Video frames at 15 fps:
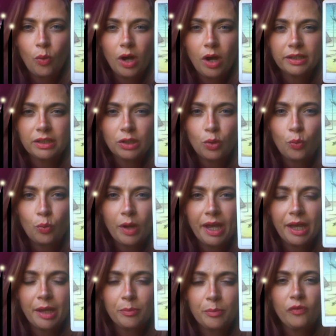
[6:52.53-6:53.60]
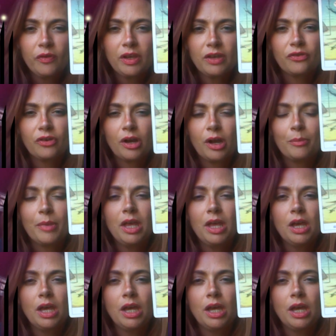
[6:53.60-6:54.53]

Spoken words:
walking away, moving from